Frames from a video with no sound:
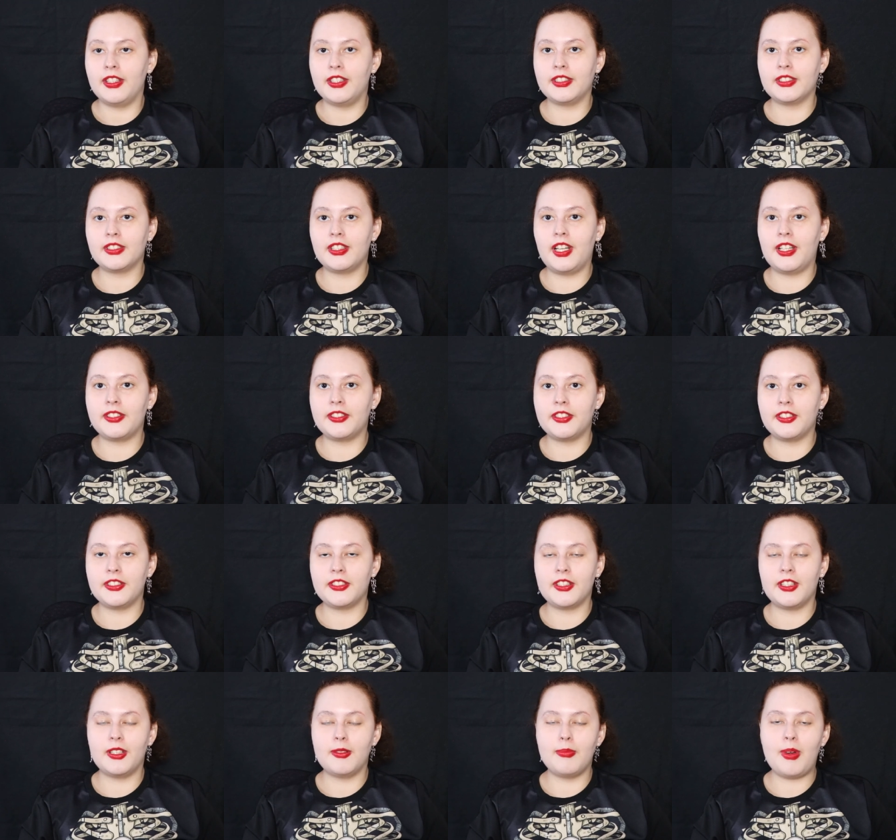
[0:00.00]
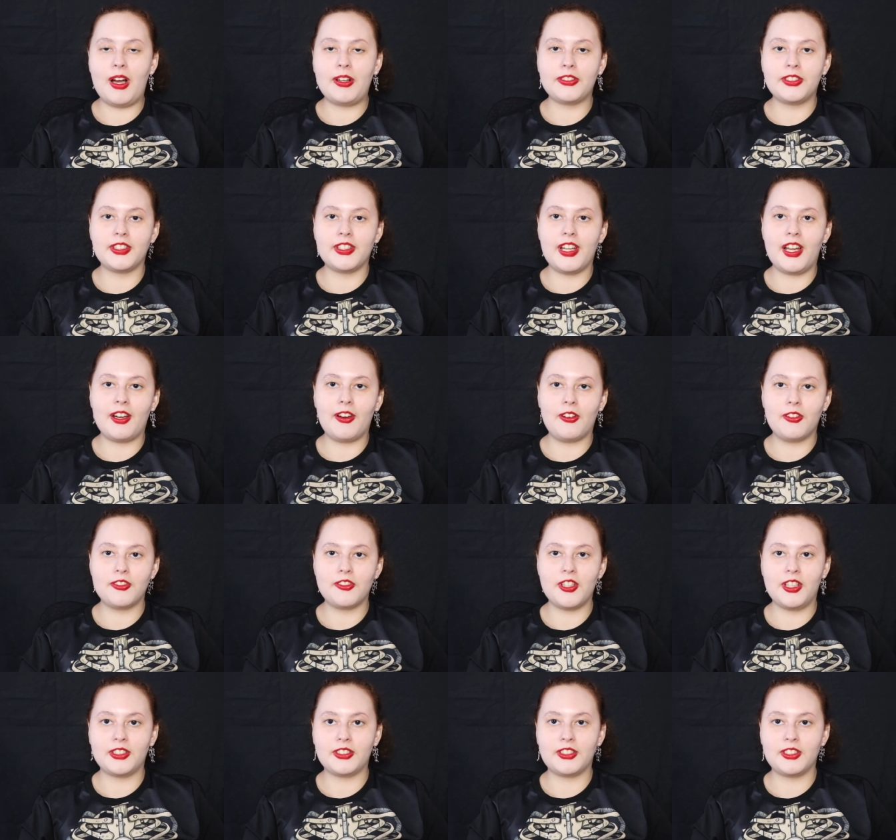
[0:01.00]
is that she's about to get her
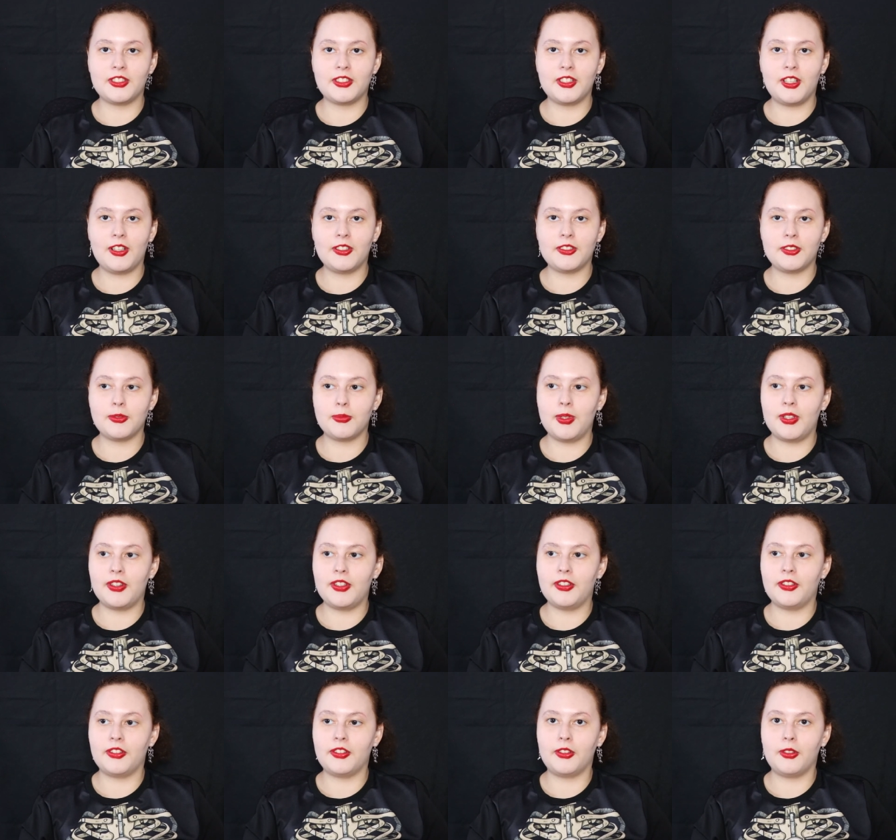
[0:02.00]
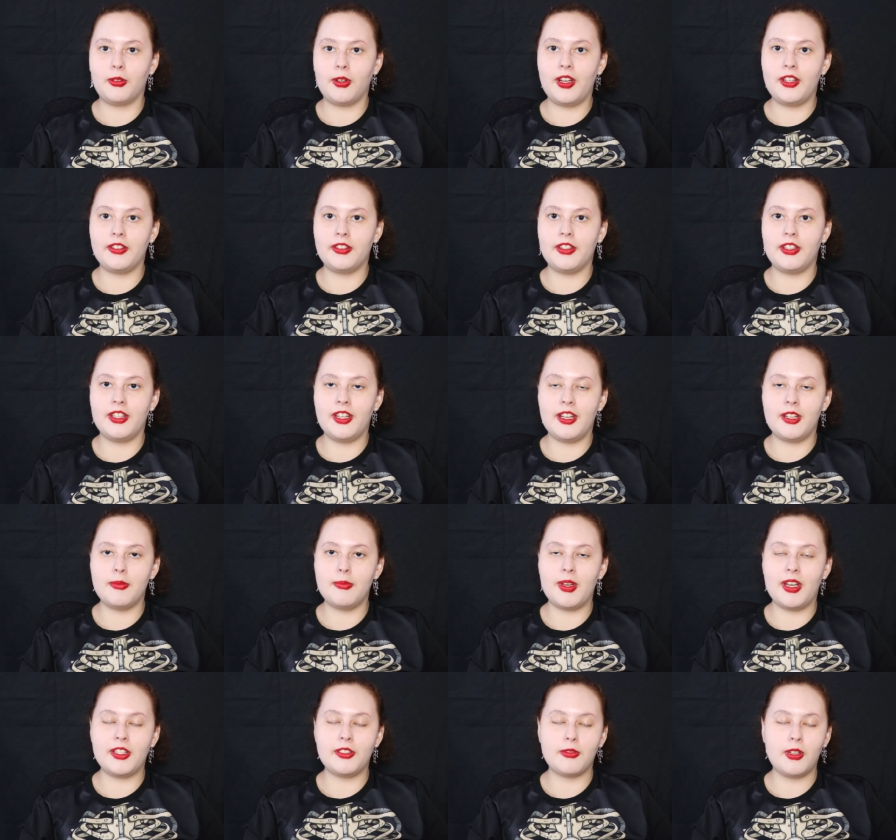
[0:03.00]
just desserts when this crazy
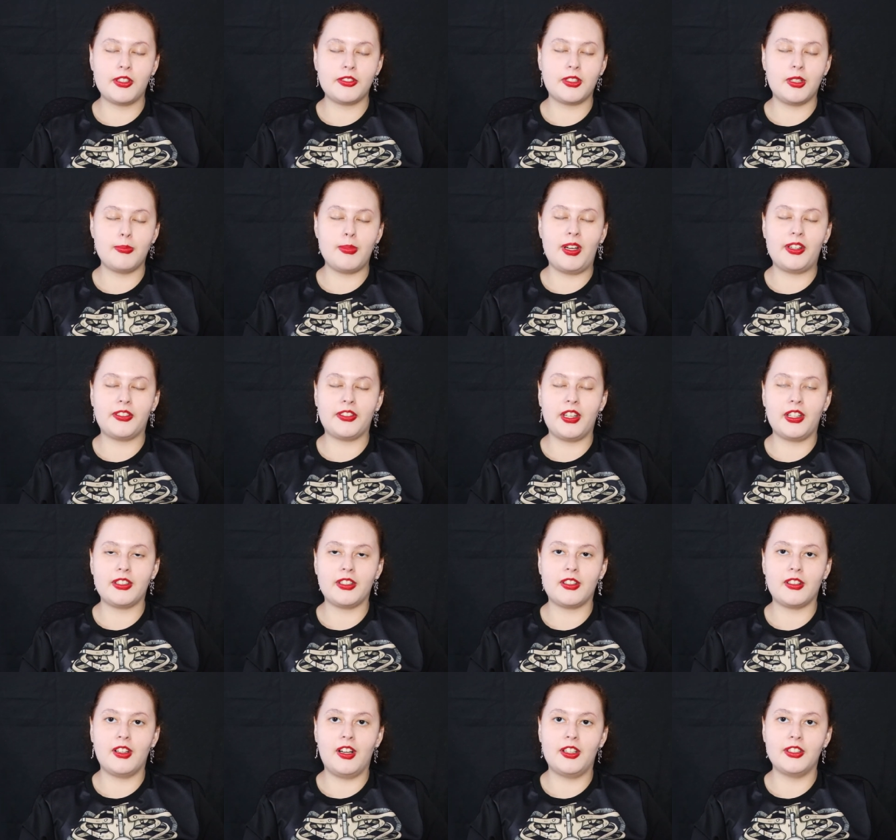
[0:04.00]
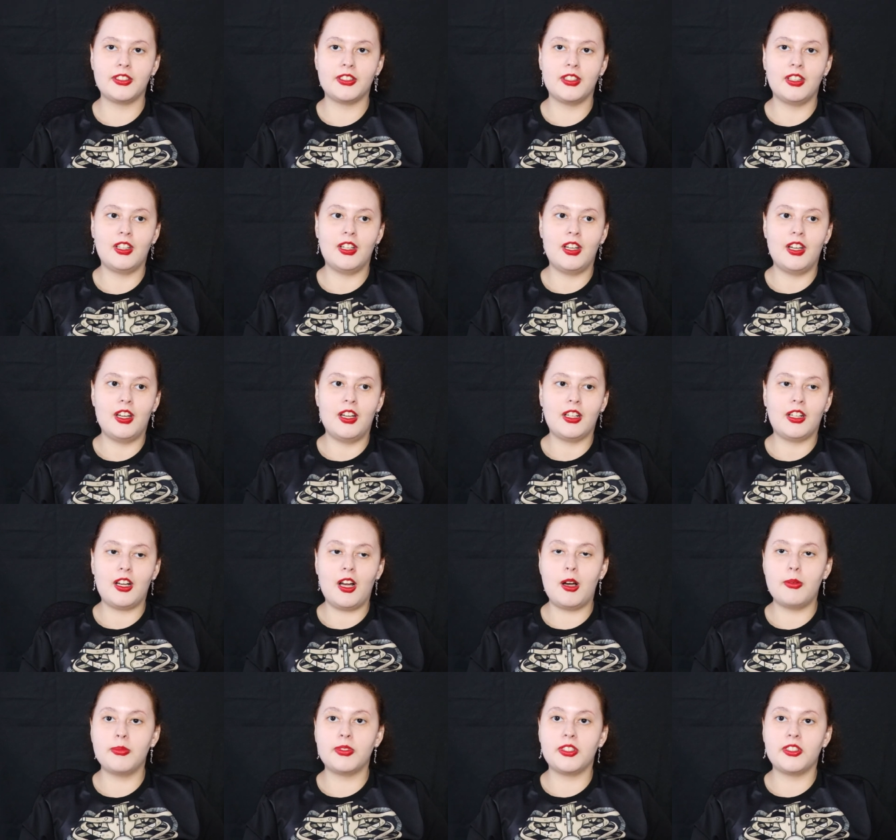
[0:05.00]
inmate dressed up as Santa Claus
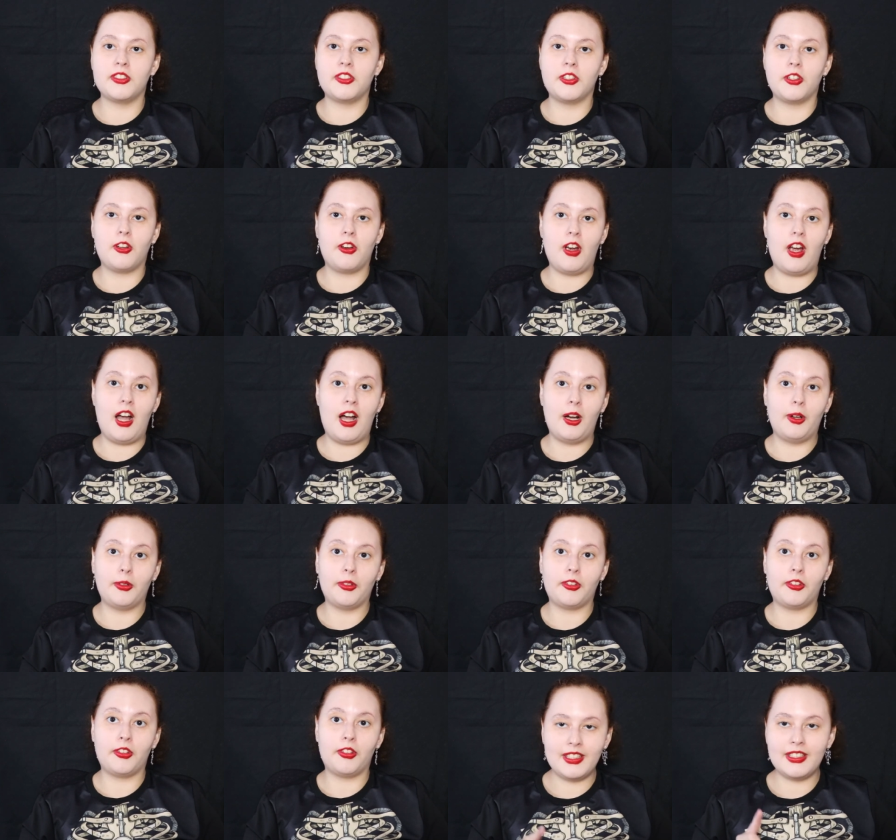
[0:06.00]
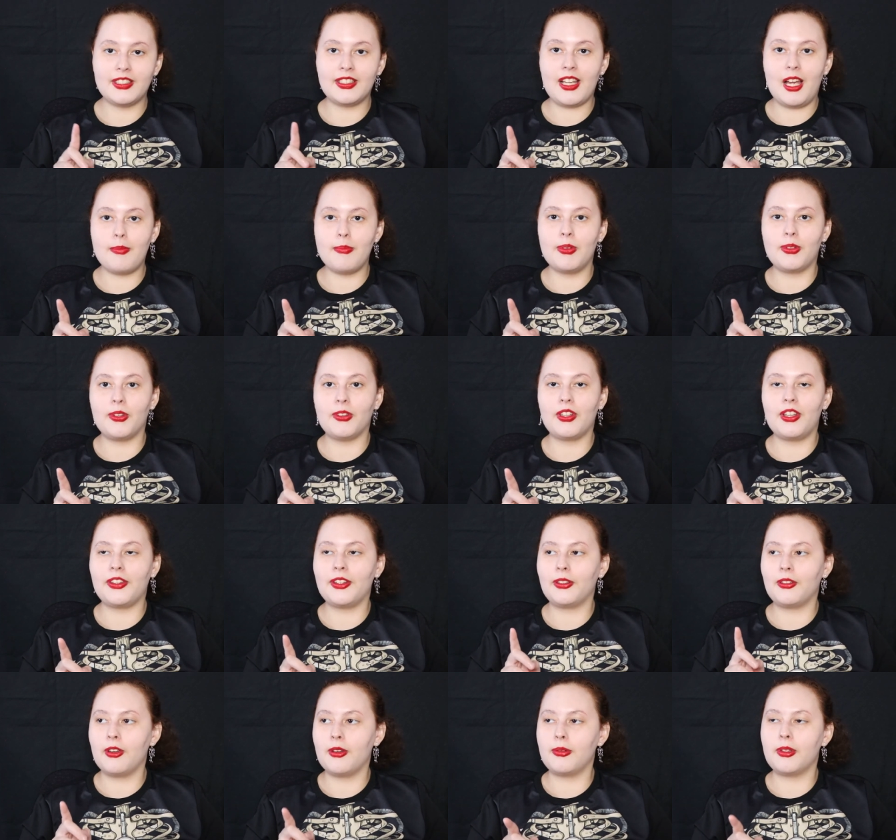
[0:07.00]
comes into her house. It is the episode that
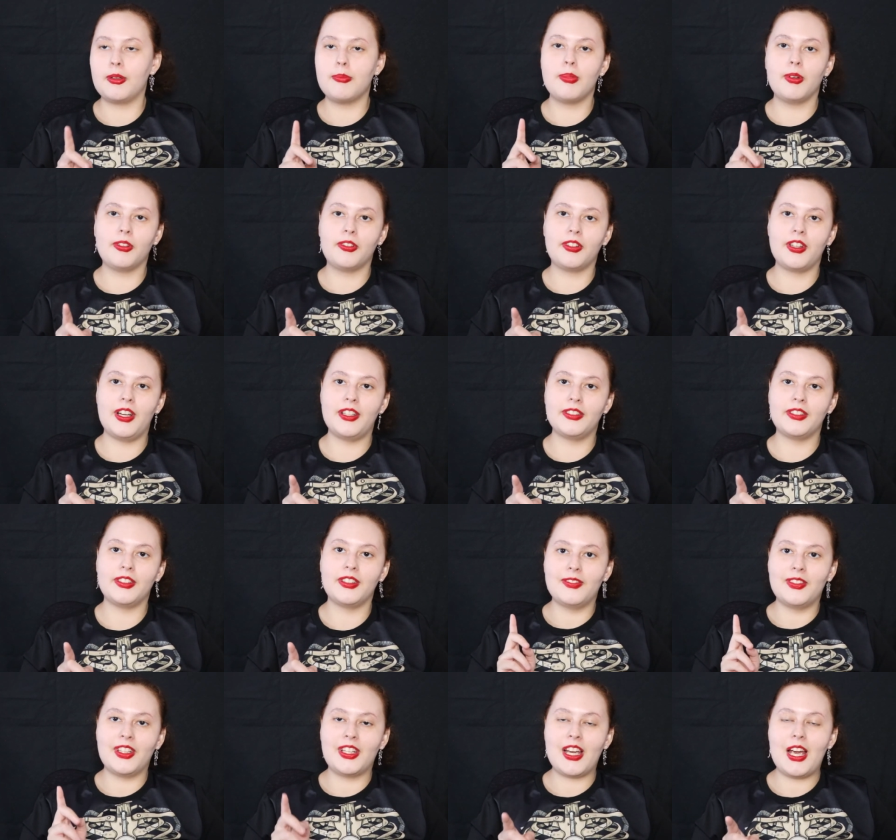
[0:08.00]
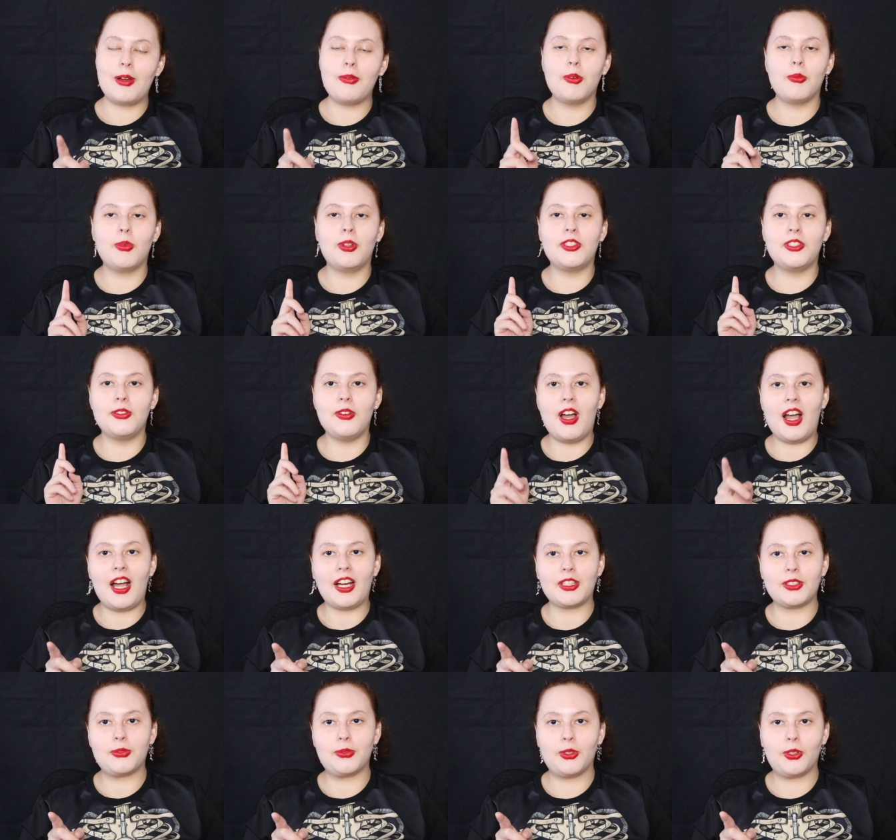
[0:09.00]
the Cryptkeeper says, be careful what you
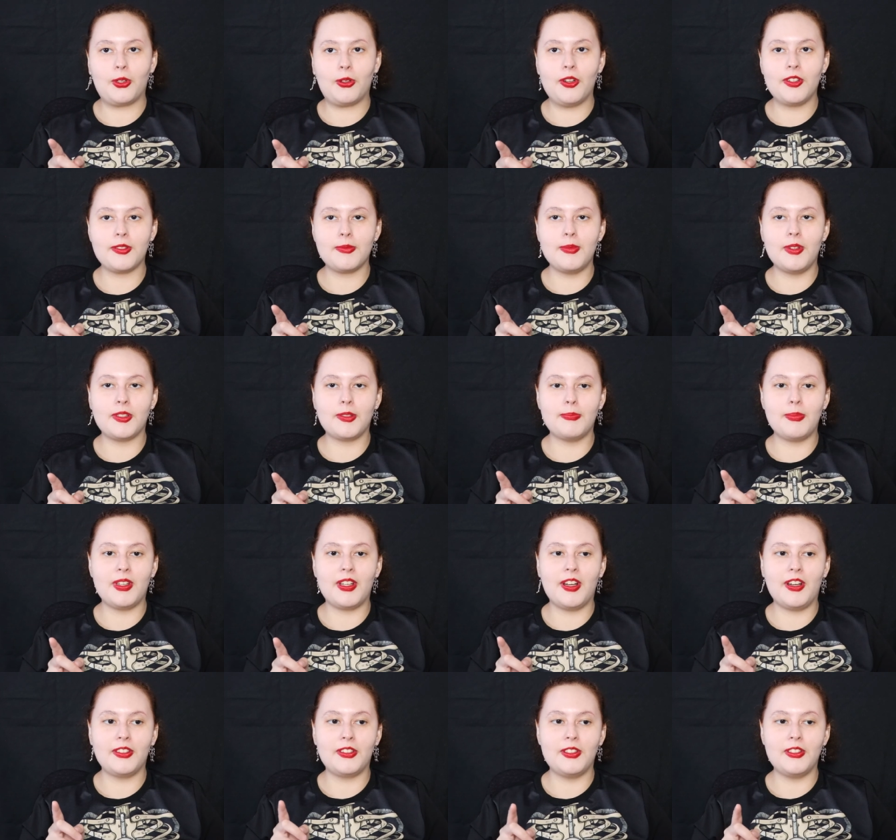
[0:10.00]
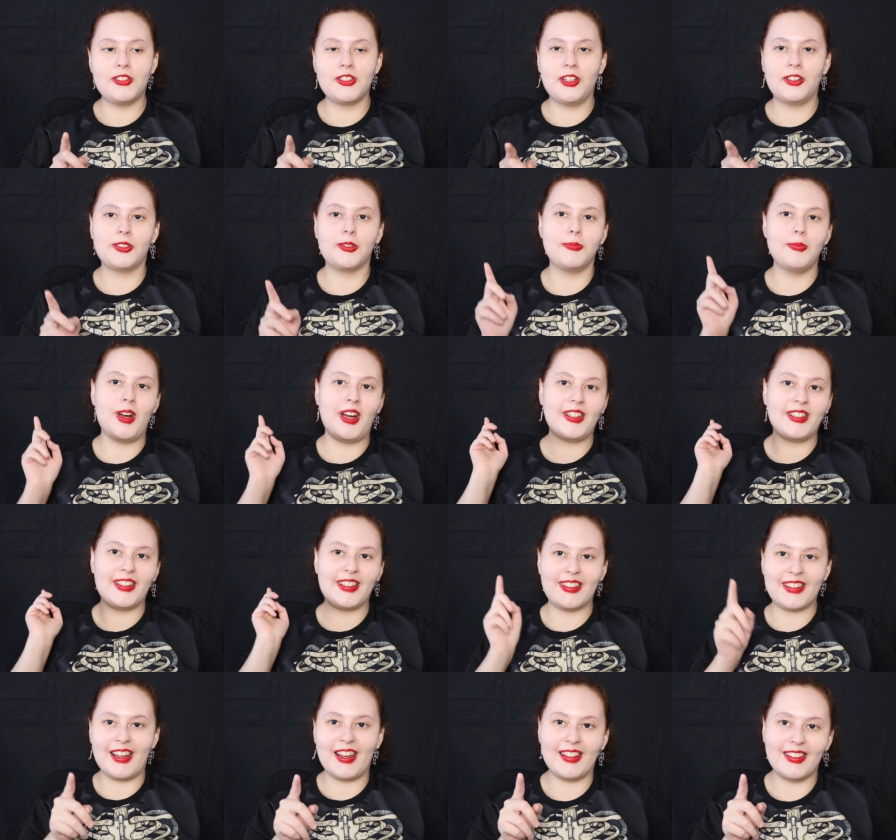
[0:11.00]
ask for Christmas because you just
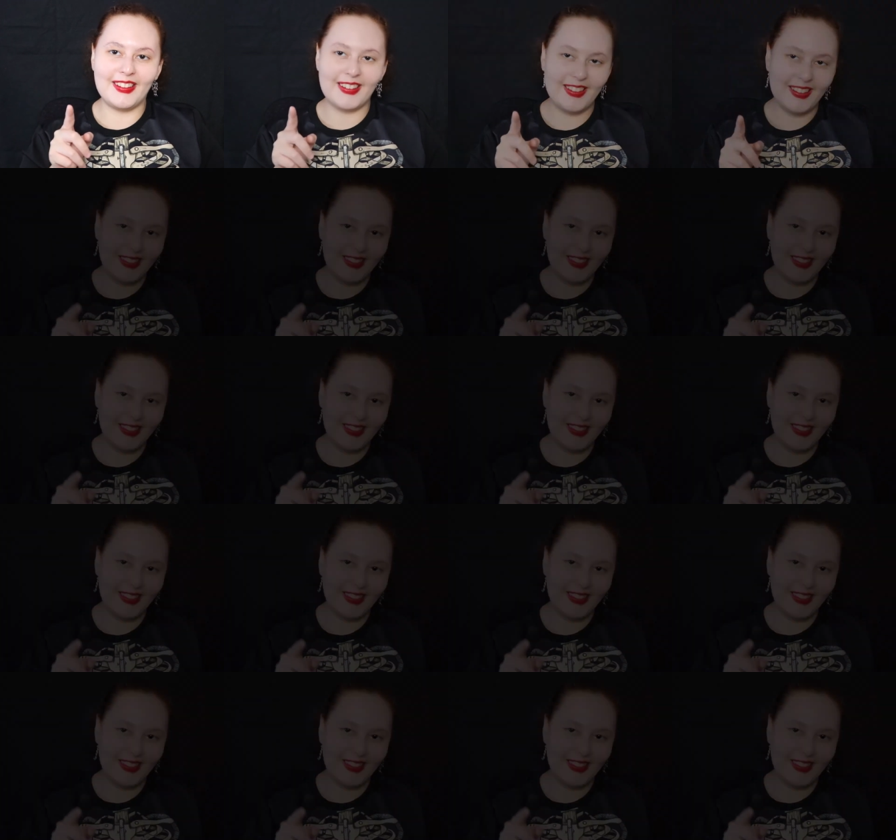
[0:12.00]
might get it.